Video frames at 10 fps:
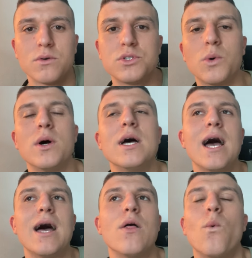So
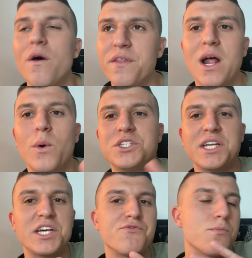one thing I wish I
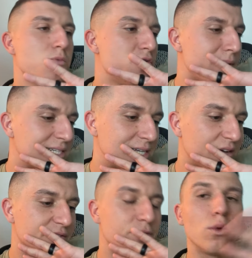did remove
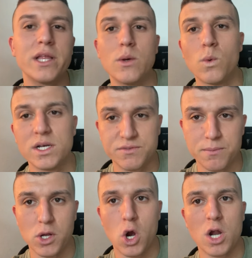myself fully was from
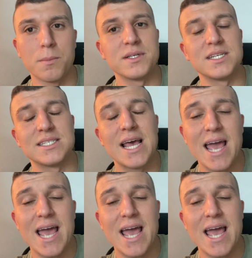the card business.